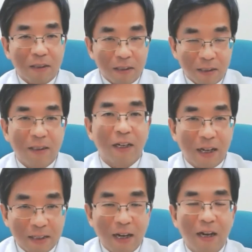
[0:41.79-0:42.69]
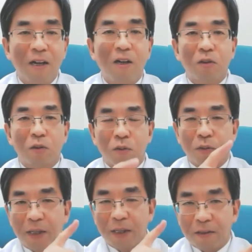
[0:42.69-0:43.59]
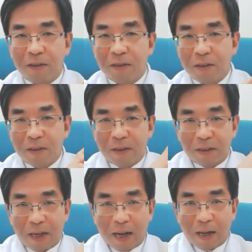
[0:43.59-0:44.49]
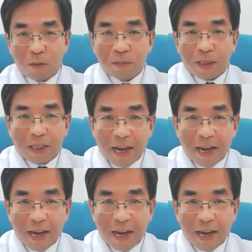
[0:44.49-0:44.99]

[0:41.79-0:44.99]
indicator to link from the